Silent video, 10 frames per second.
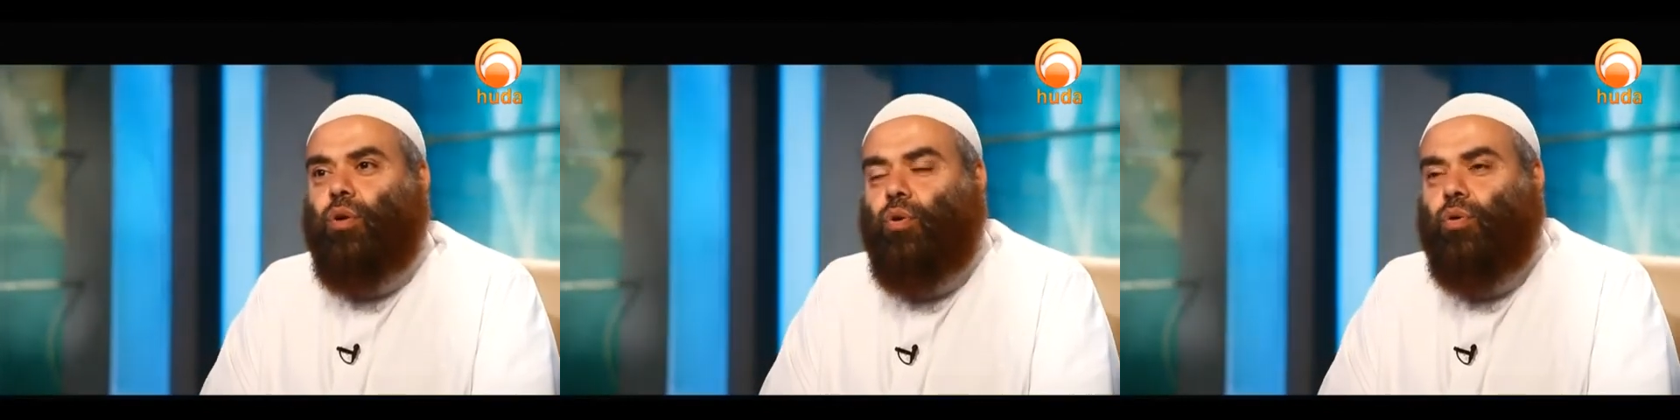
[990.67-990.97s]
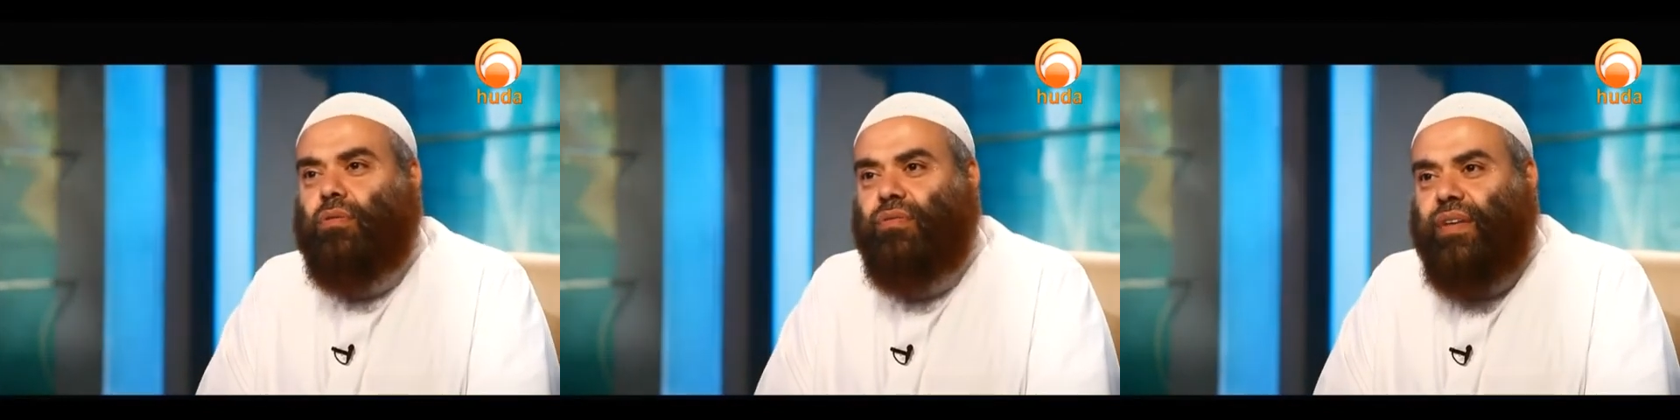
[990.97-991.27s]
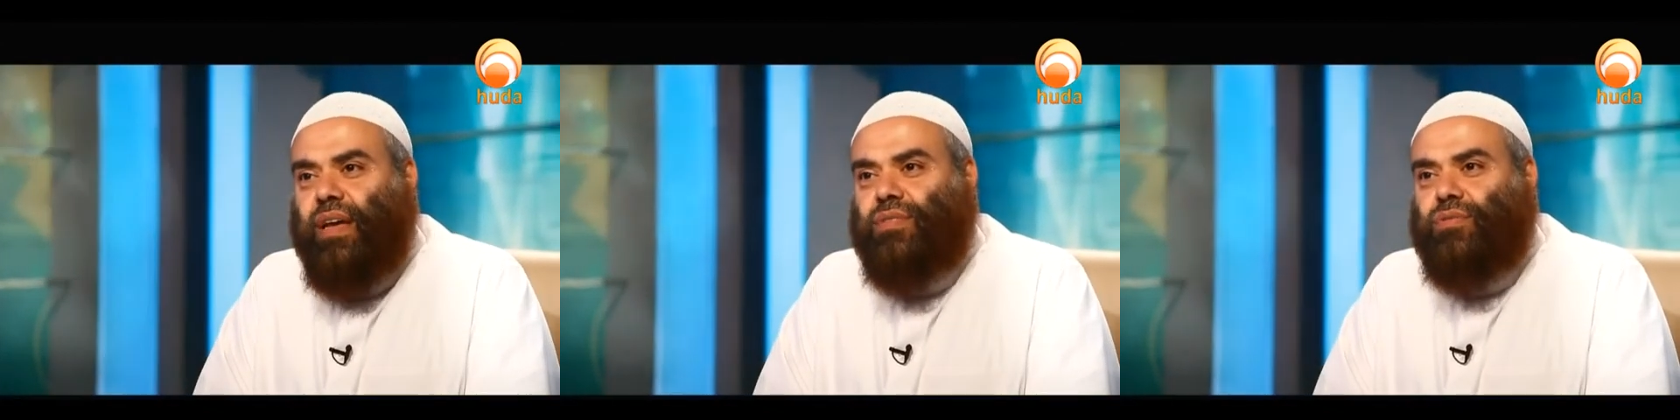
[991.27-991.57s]
Hold
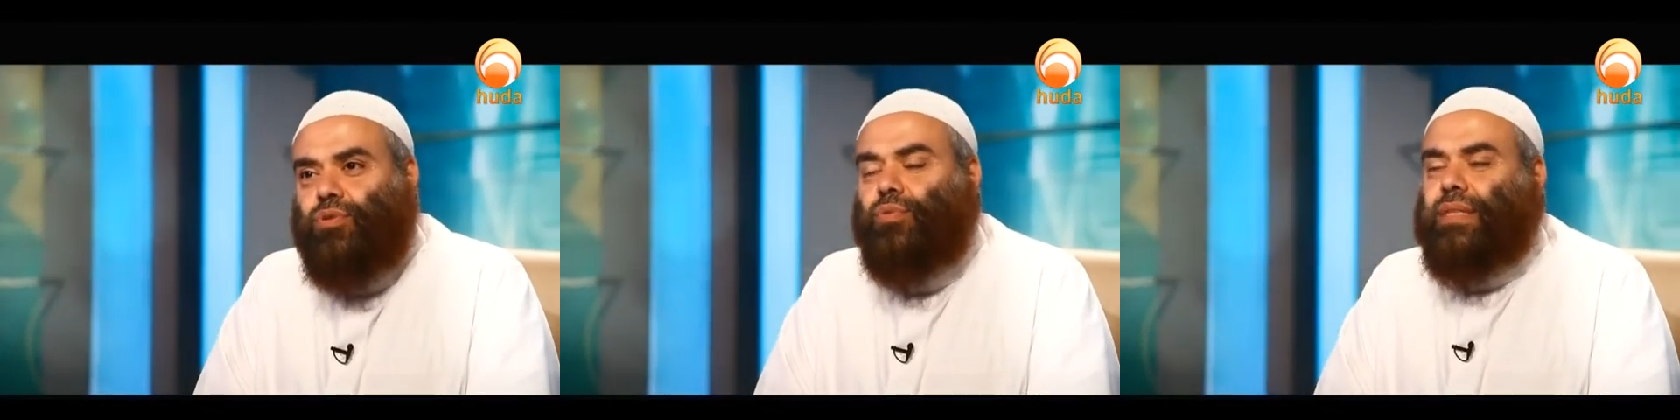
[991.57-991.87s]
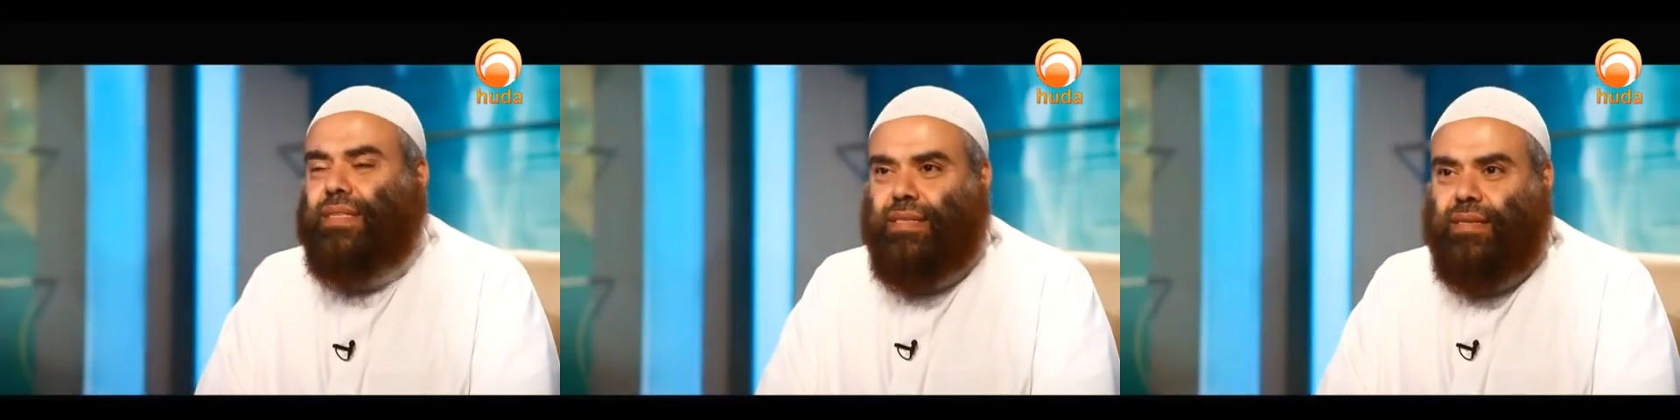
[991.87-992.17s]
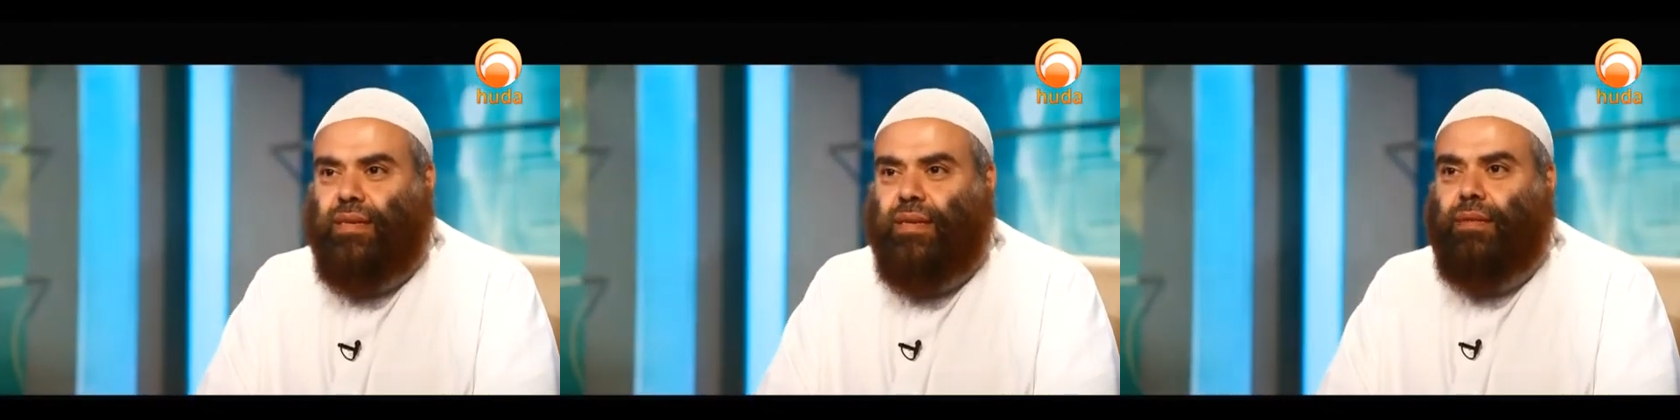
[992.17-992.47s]
fast to it,
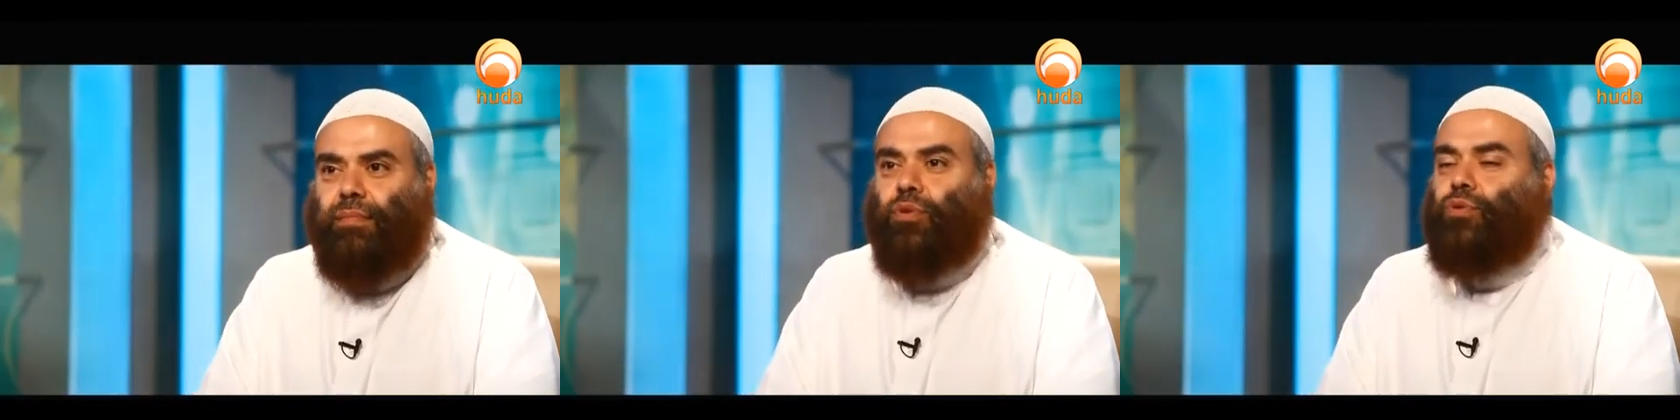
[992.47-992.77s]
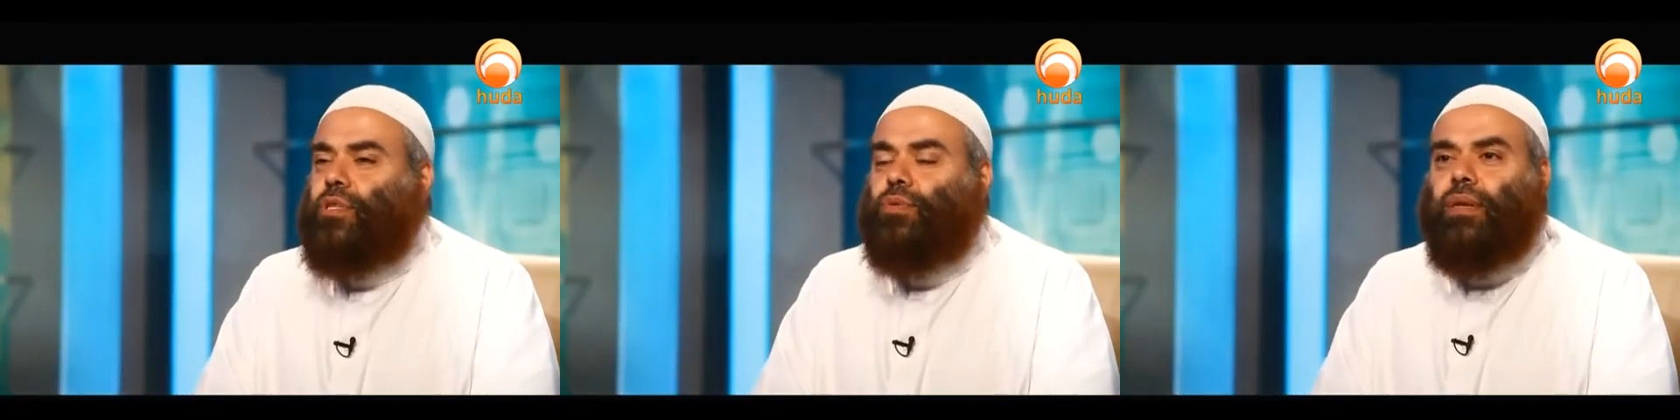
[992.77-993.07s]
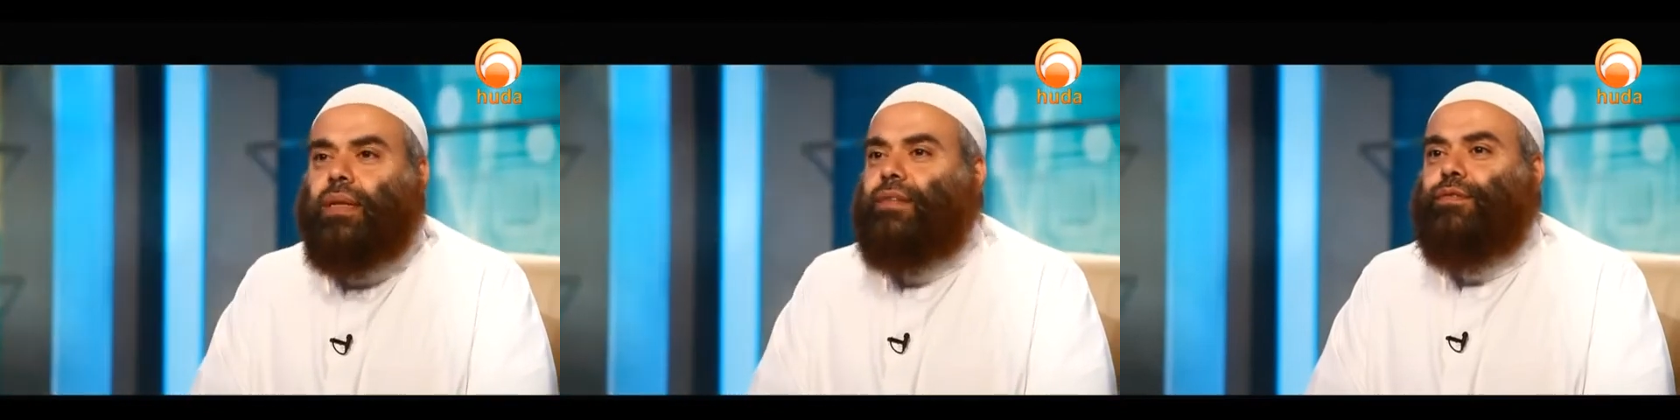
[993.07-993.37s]
because you
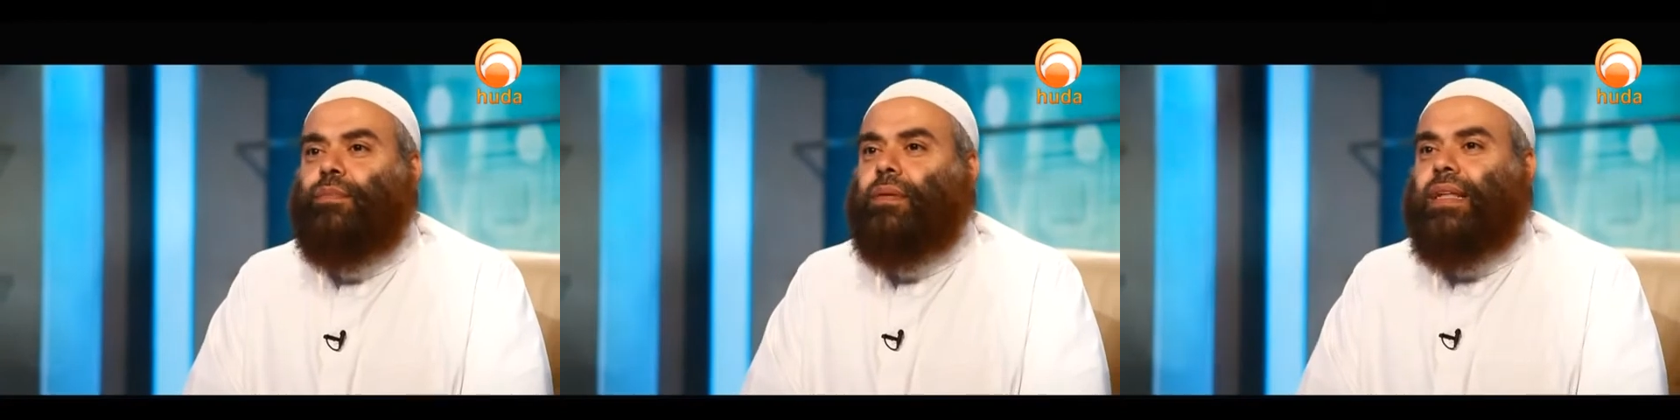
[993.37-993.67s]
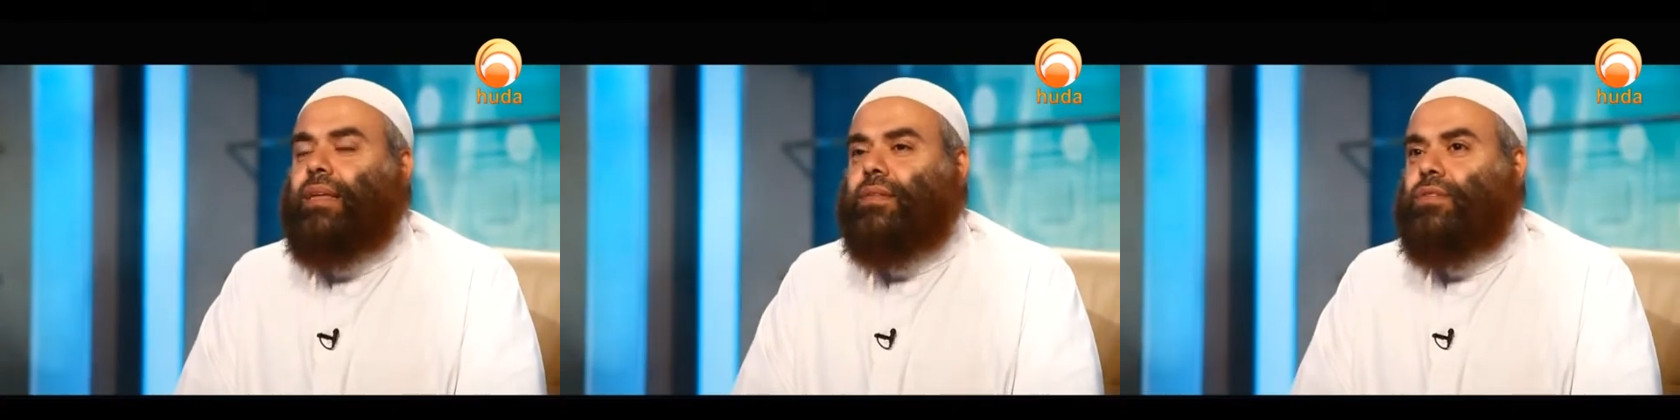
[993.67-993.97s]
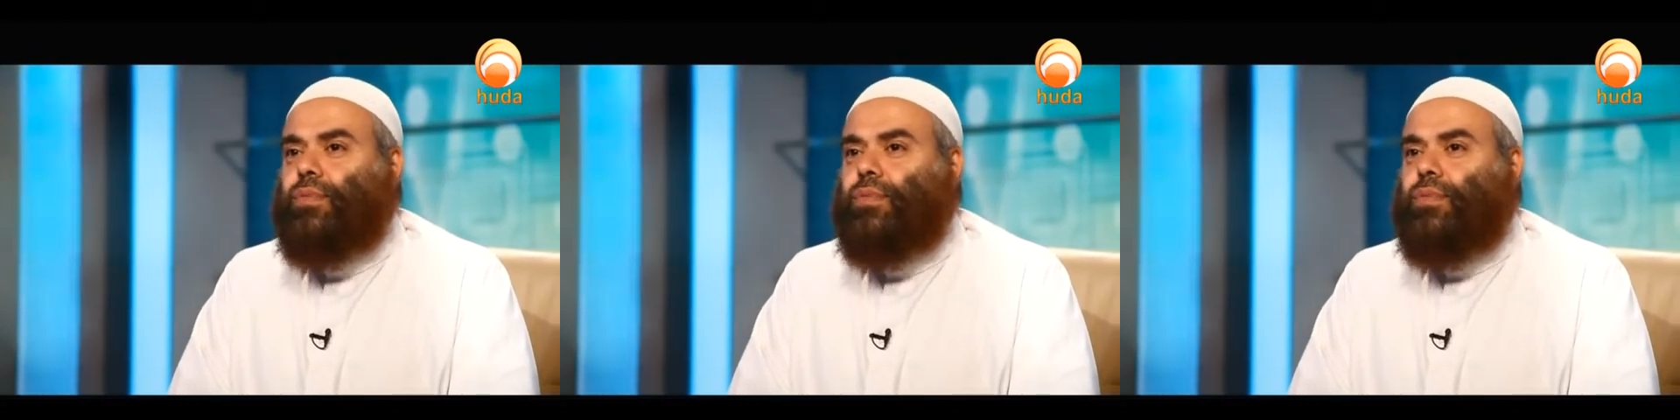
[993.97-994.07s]
would never be led